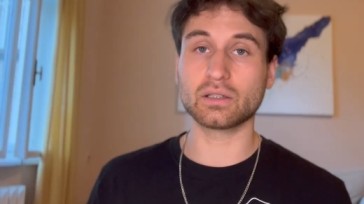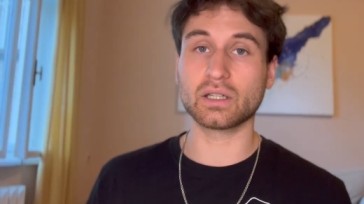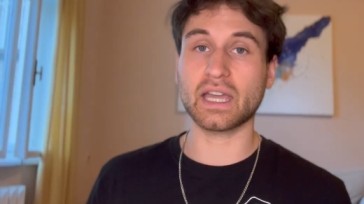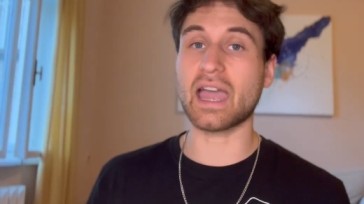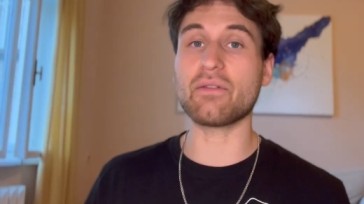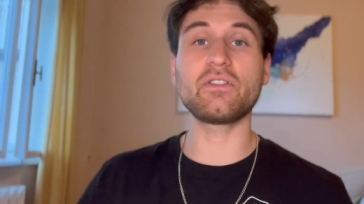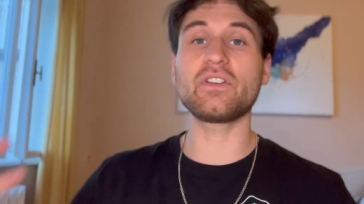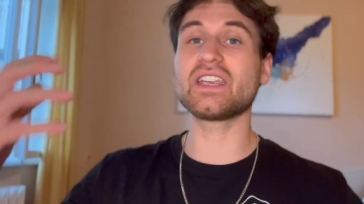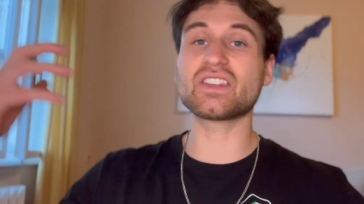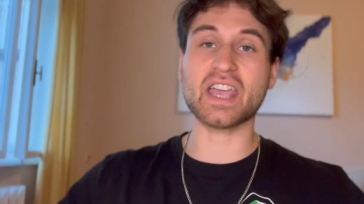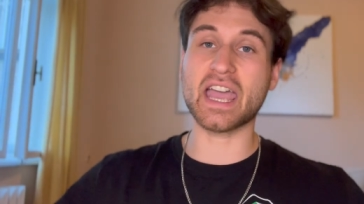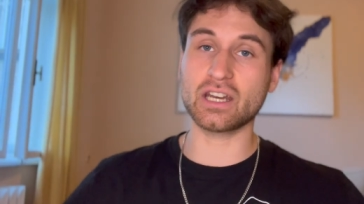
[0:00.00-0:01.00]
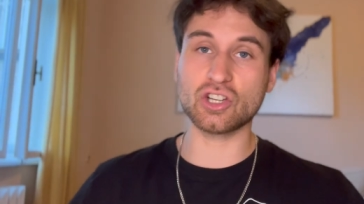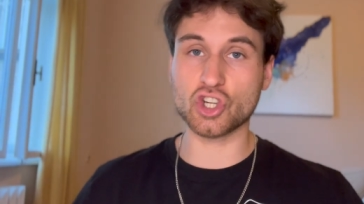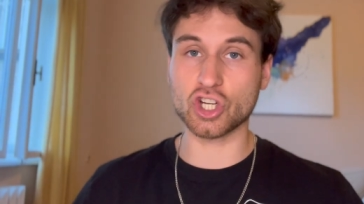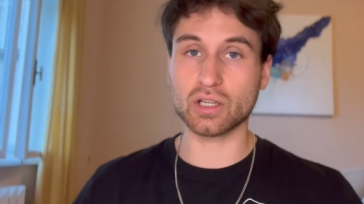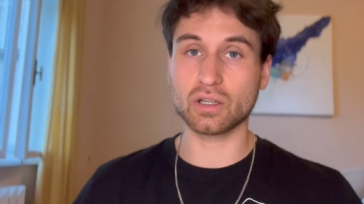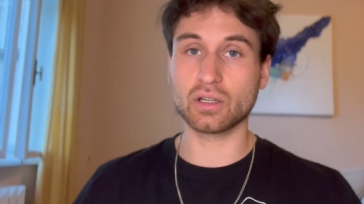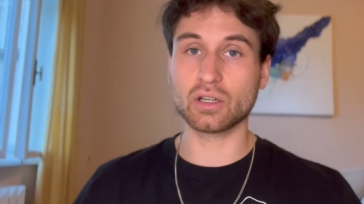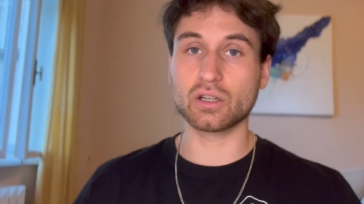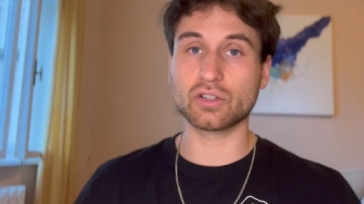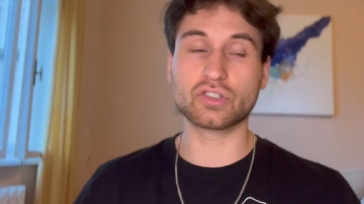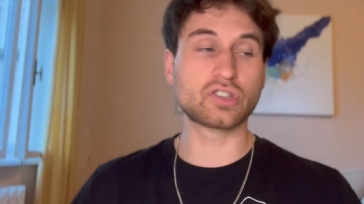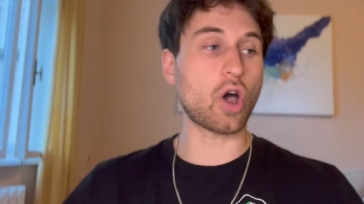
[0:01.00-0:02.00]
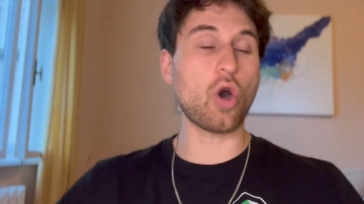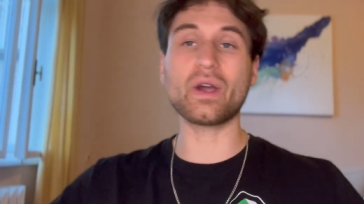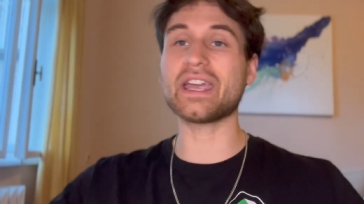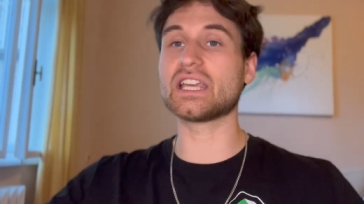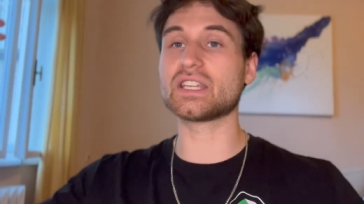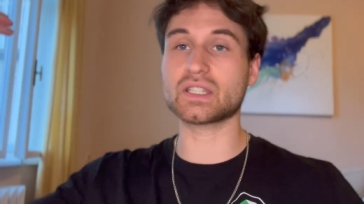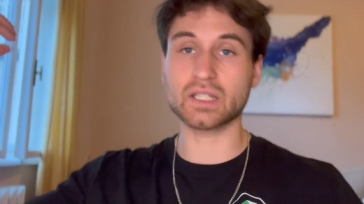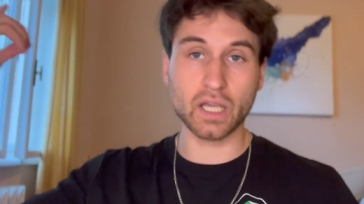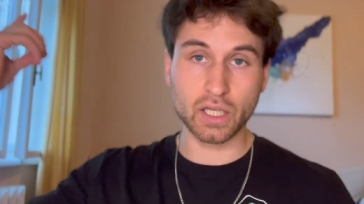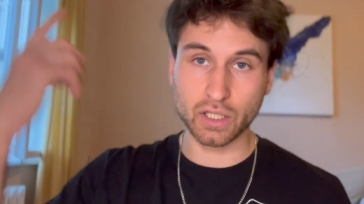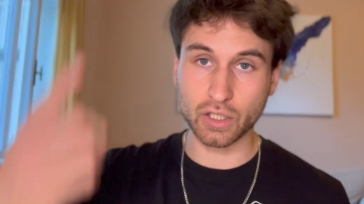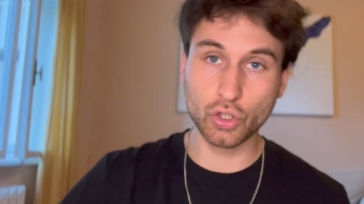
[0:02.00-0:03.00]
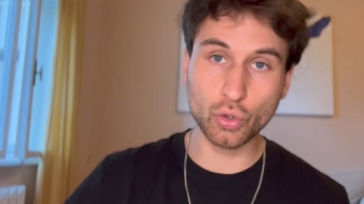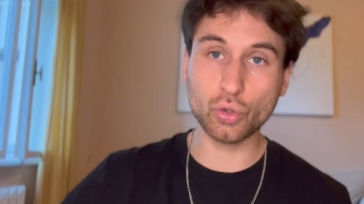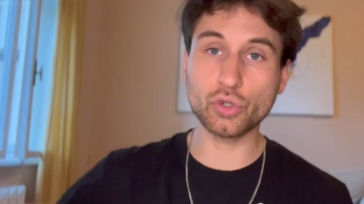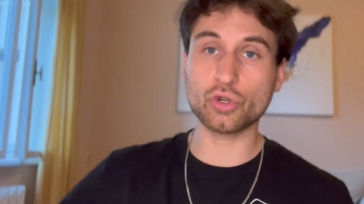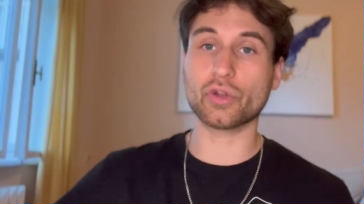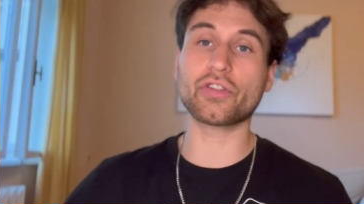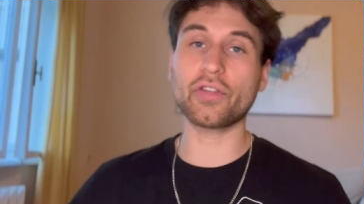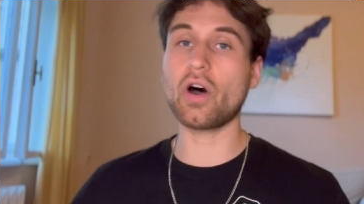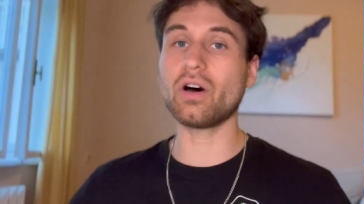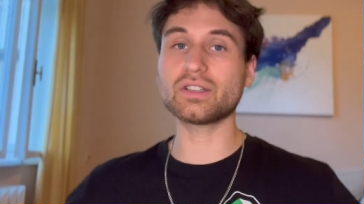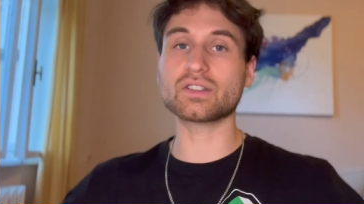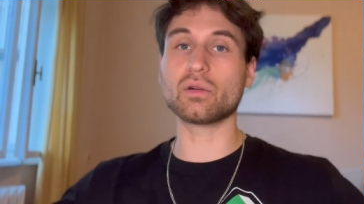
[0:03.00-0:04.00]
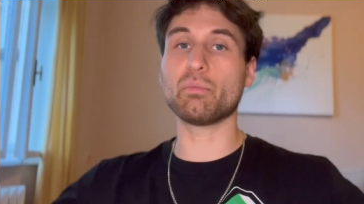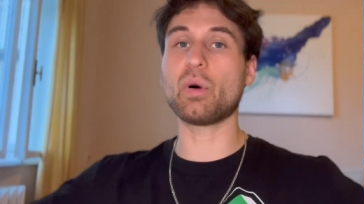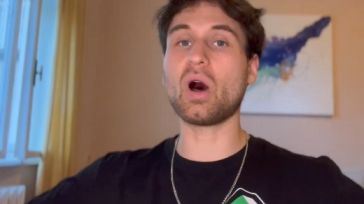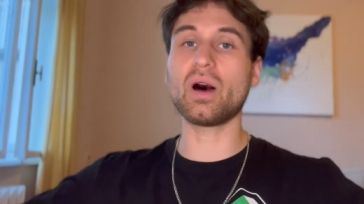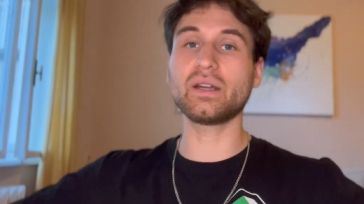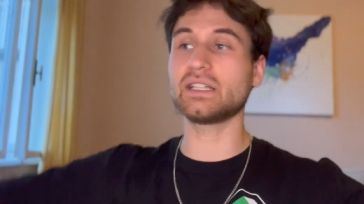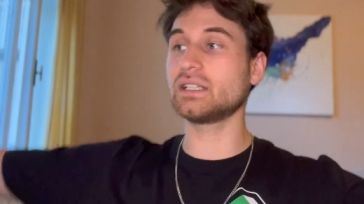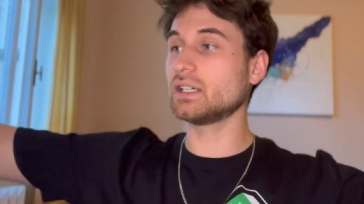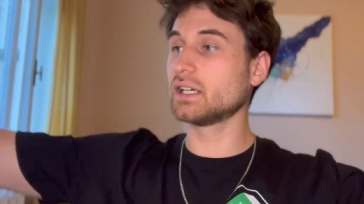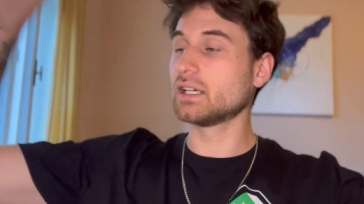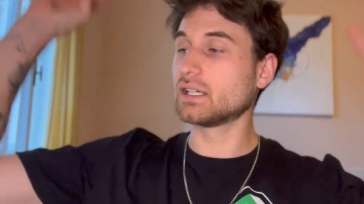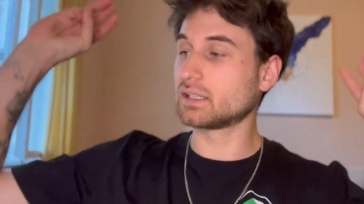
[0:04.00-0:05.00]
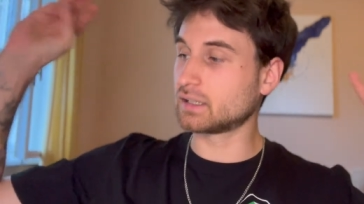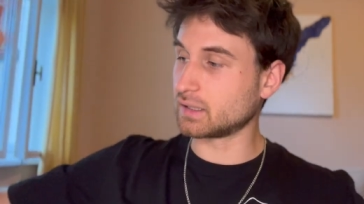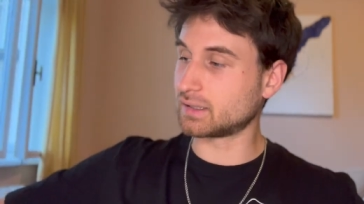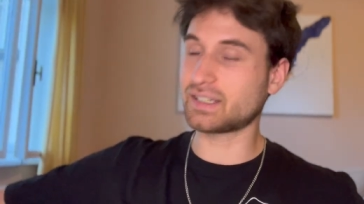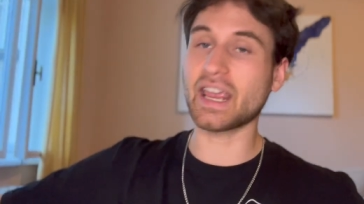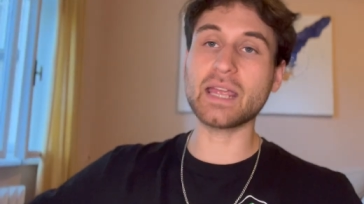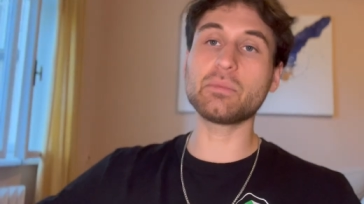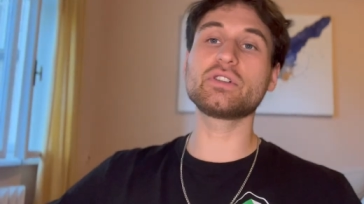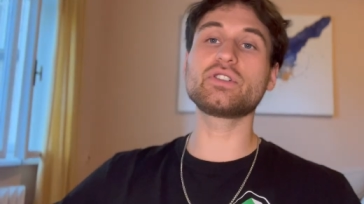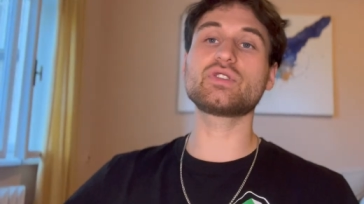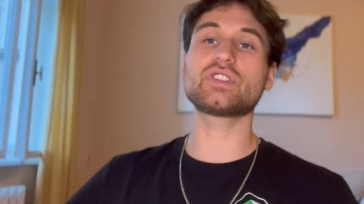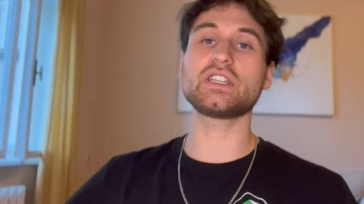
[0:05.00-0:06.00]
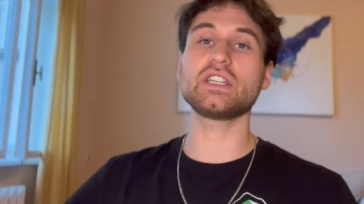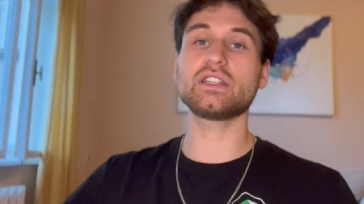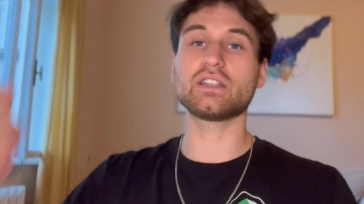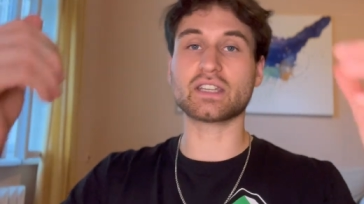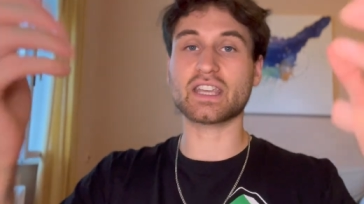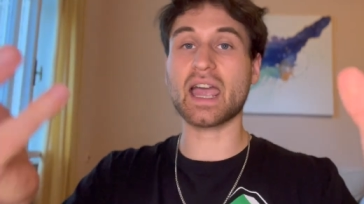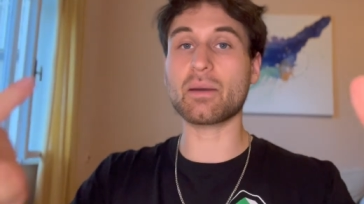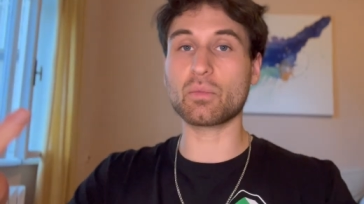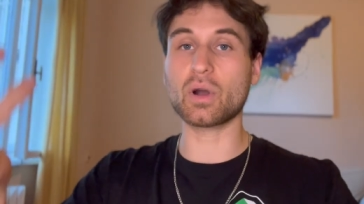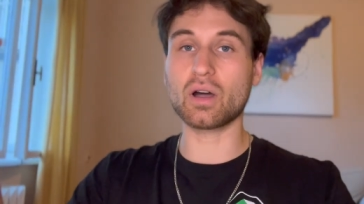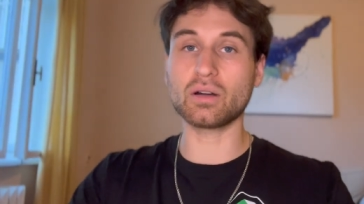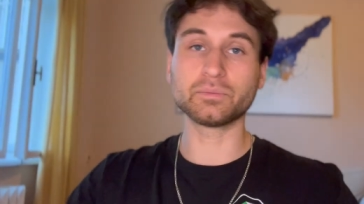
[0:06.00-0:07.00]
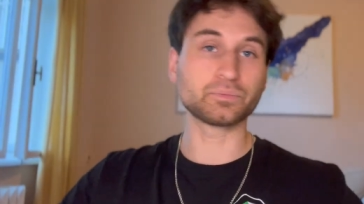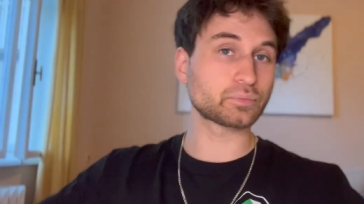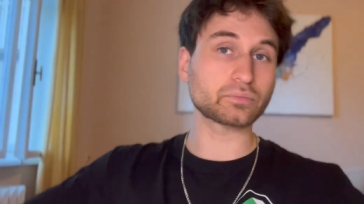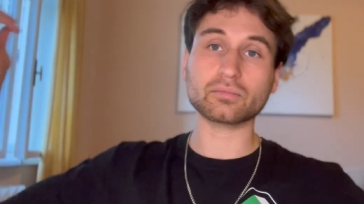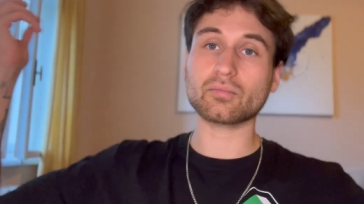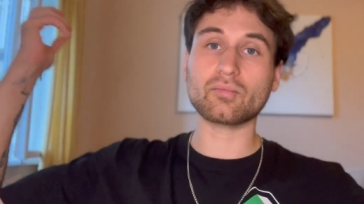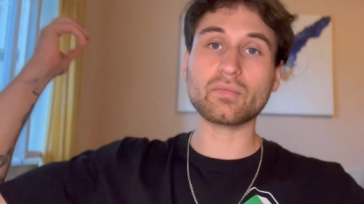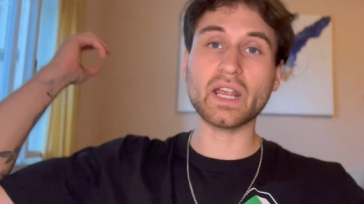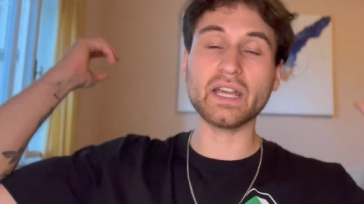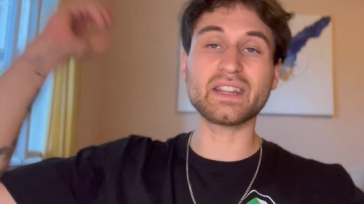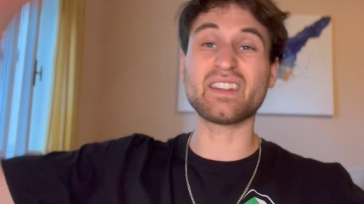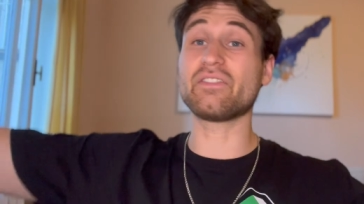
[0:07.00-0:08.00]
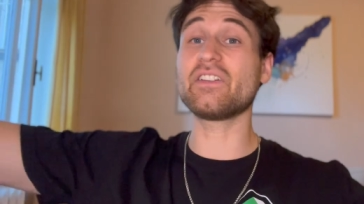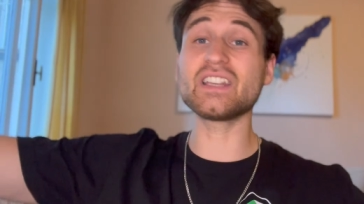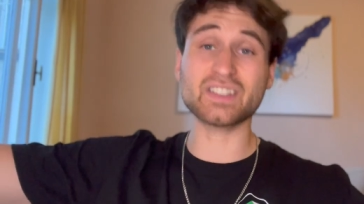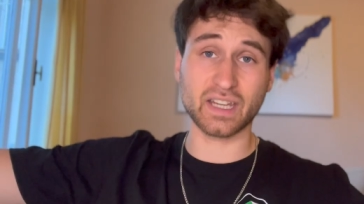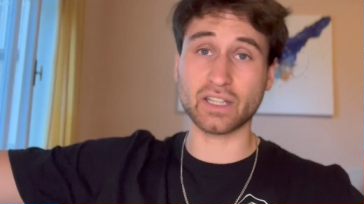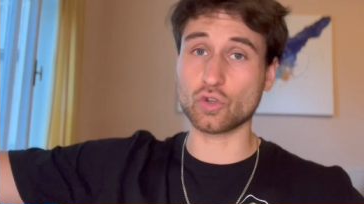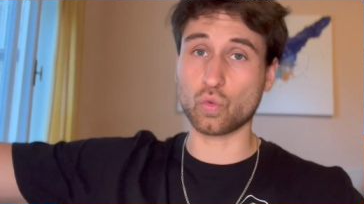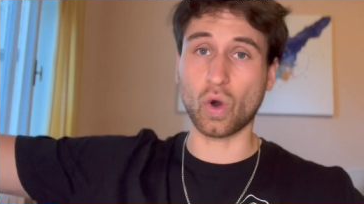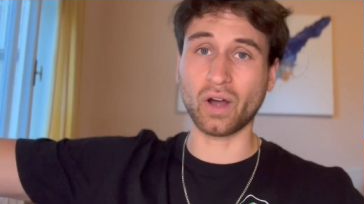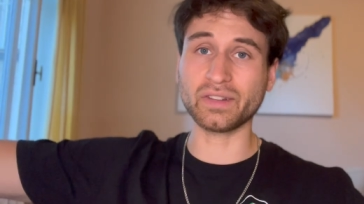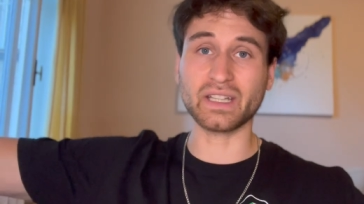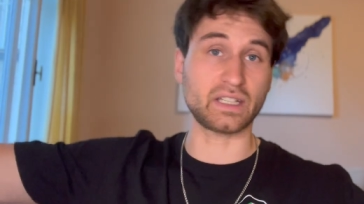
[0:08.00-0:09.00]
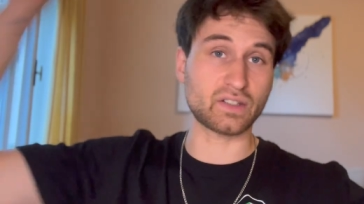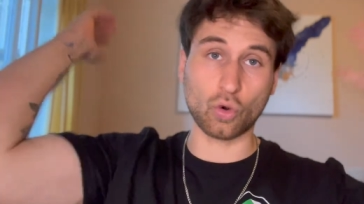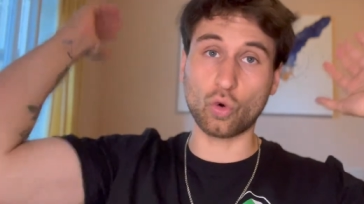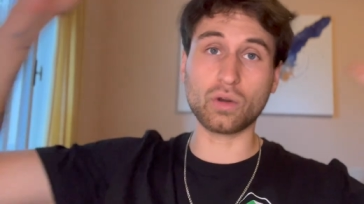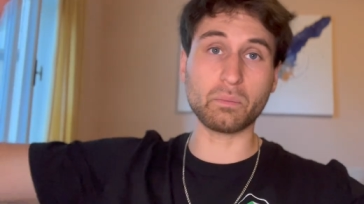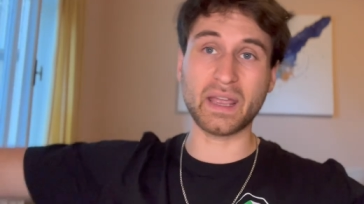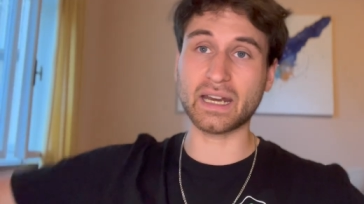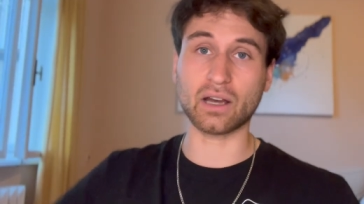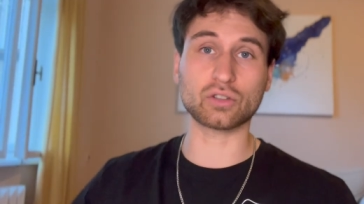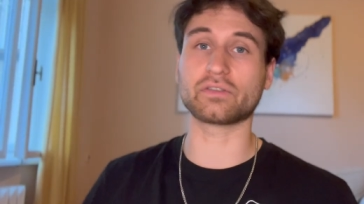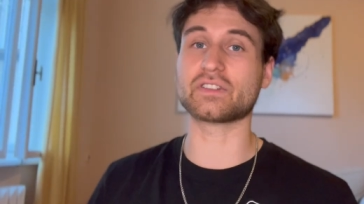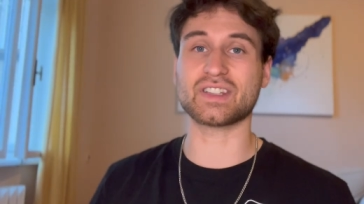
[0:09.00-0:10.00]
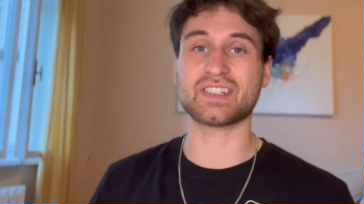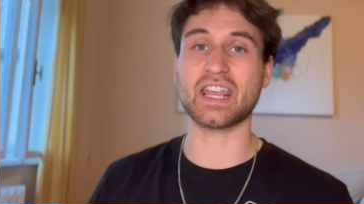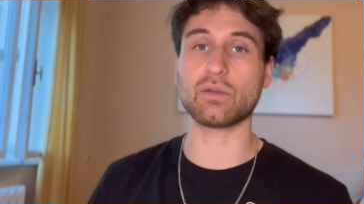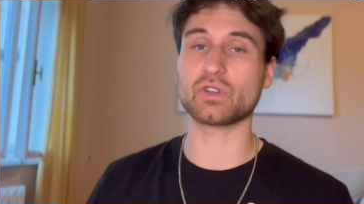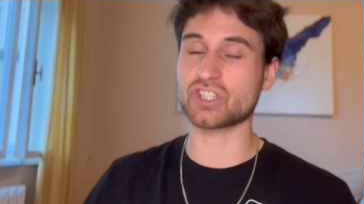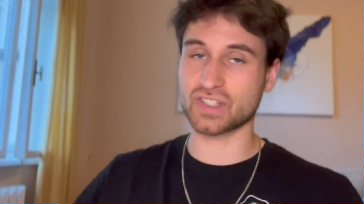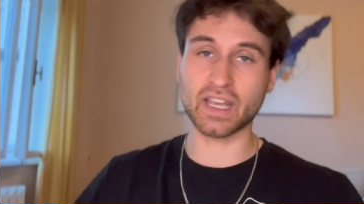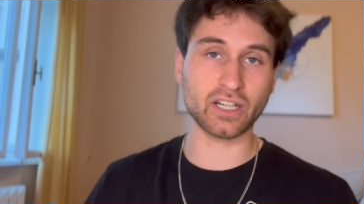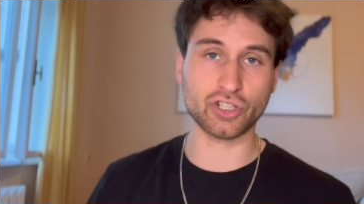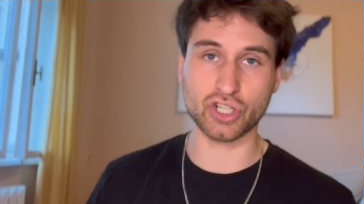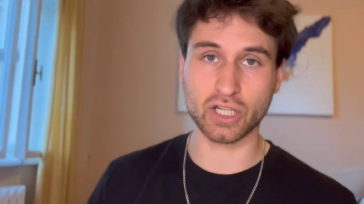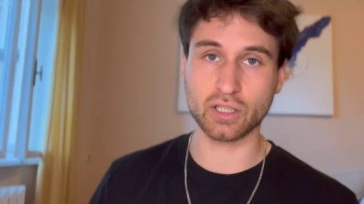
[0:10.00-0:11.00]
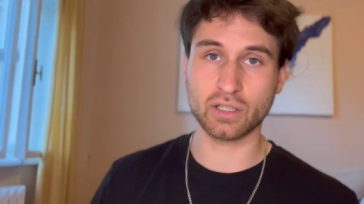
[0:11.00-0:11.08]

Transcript: Everything is energy. So is you, your thoughts, your body, the table you see, the camera, the things that you want. It's all made out of the same, which is energy.